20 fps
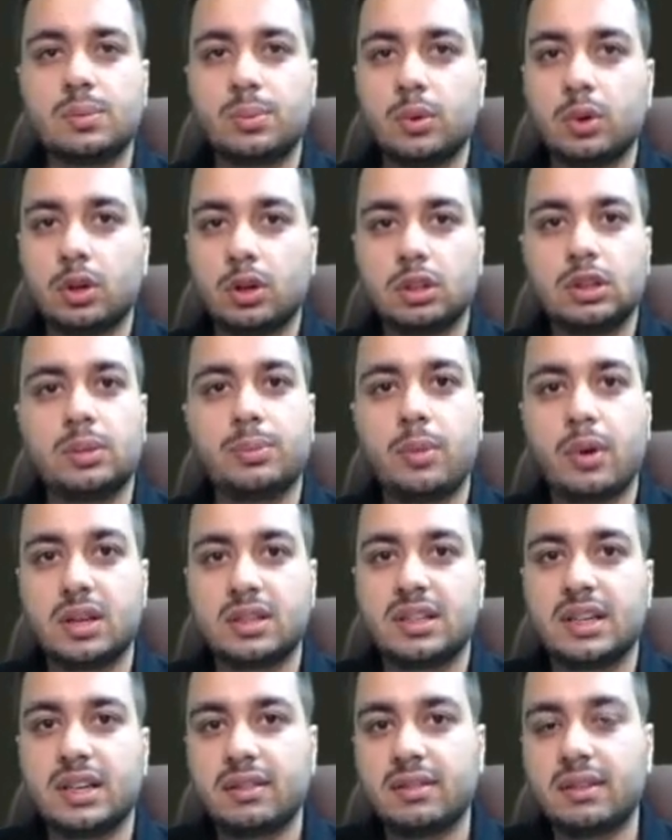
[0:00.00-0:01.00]
both
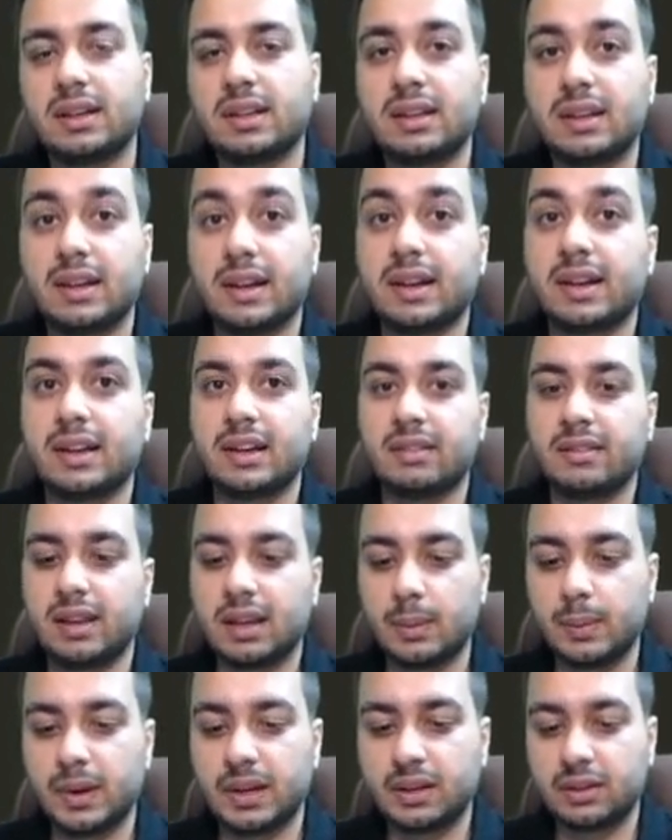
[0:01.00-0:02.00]
positive and the negative
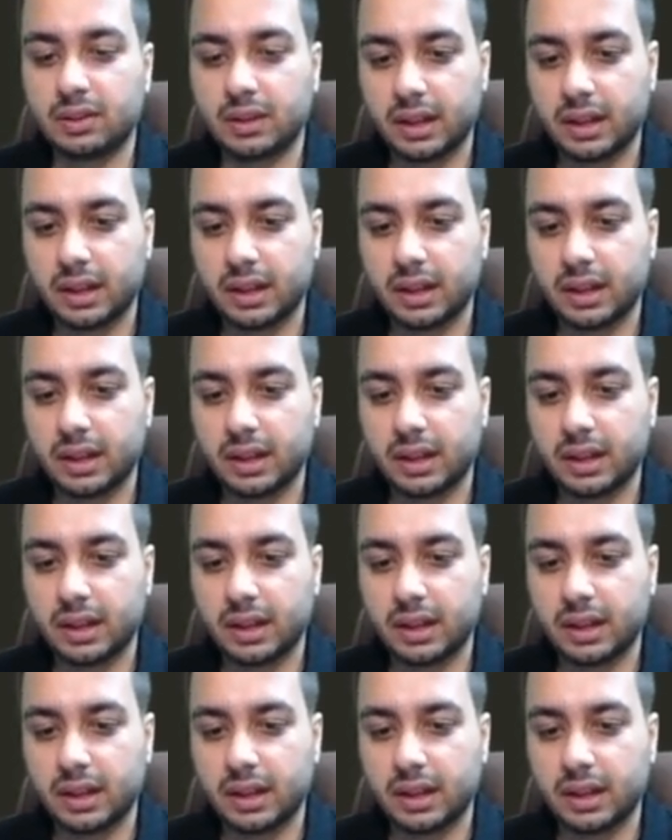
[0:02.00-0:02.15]
elements.